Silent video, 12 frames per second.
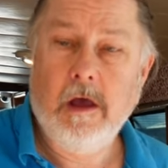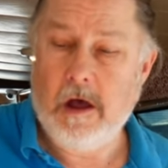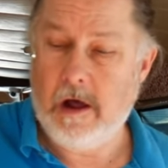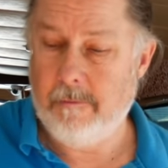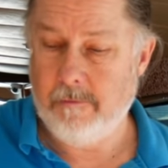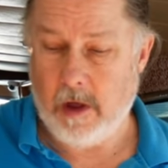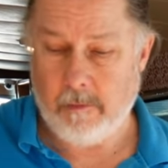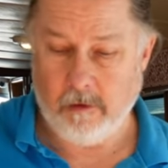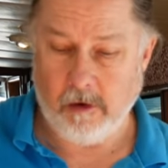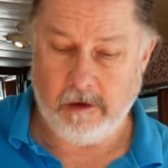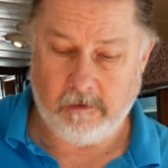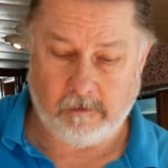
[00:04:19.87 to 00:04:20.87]
um, I'm
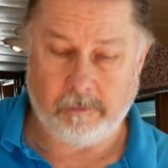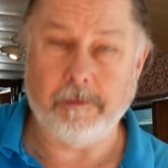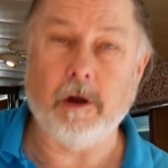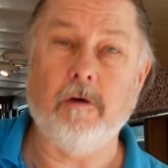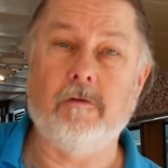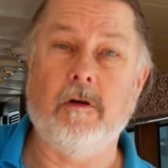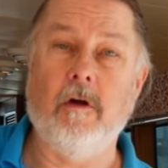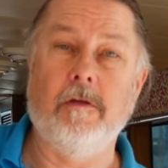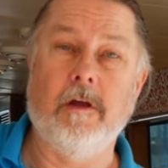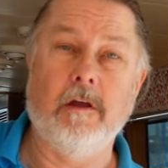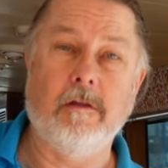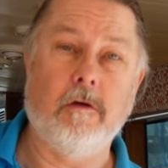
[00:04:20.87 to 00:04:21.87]
really splurging on
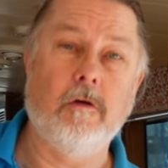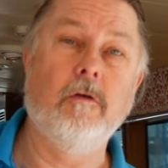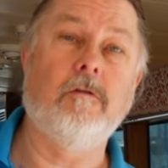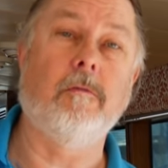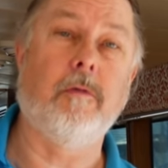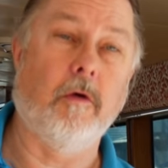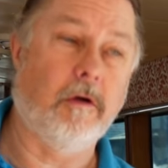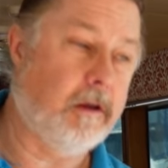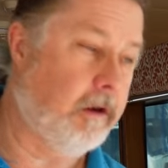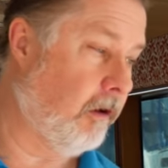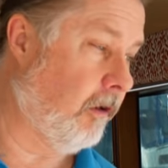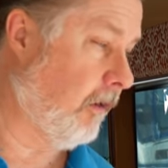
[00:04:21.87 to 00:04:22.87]
the, the Coosa board
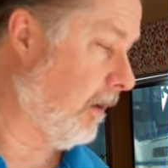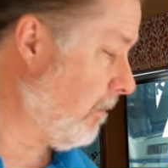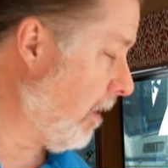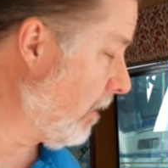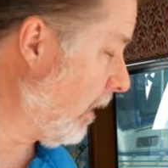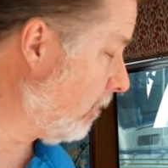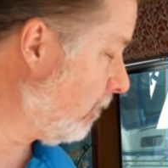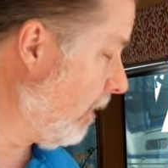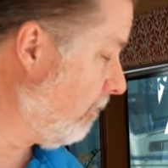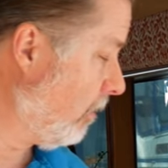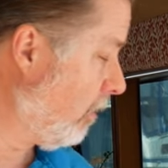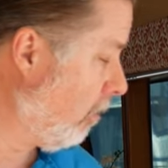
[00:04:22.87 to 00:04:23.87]
here, and maybe I could
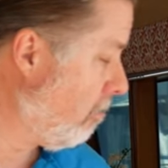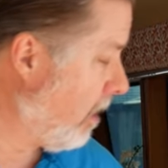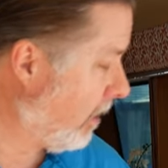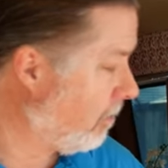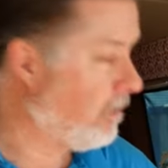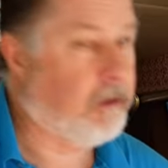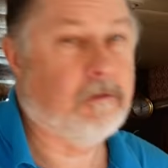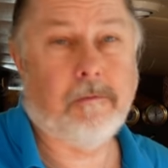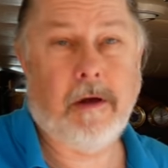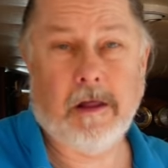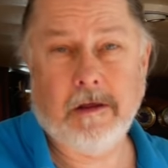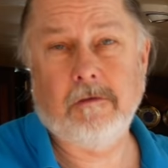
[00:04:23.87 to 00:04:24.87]
save a little money because the
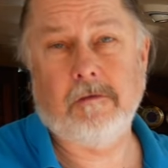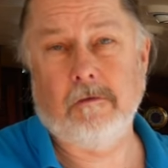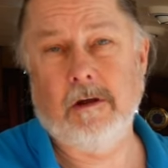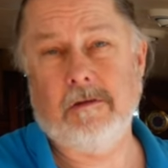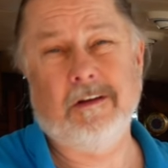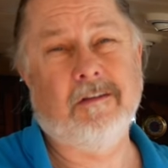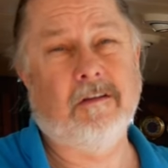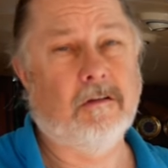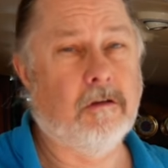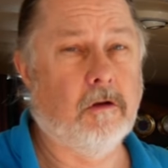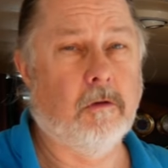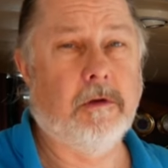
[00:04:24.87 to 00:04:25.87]
polyester resin is a
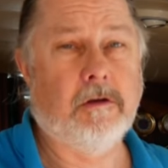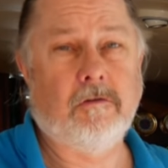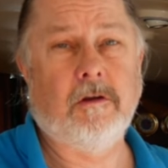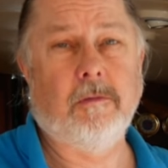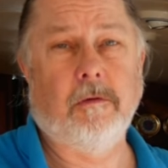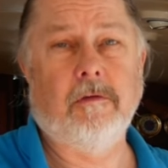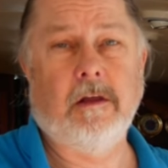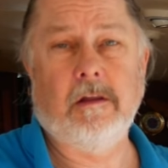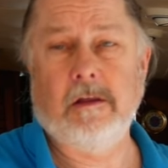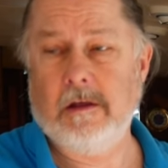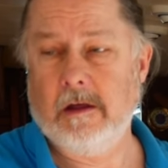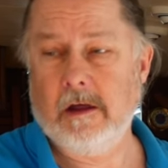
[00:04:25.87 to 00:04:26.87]
little bit cheaper than
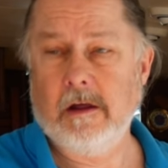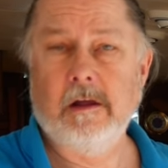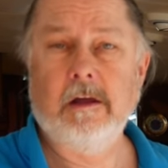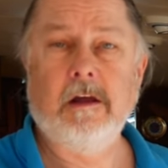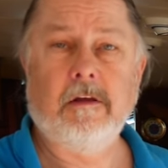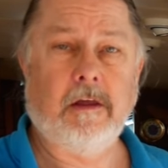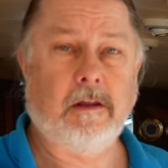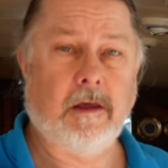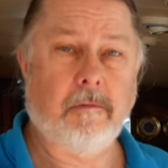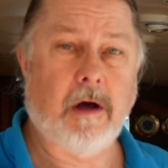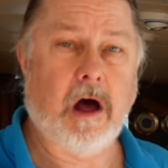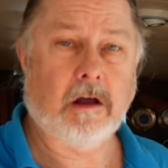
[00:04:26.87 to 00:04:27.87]
the, uh, than the
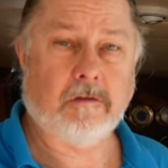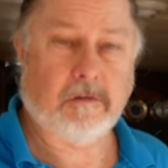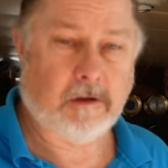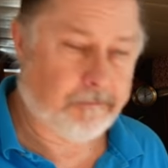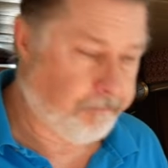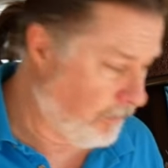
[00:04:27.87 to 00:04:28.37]
epoxy.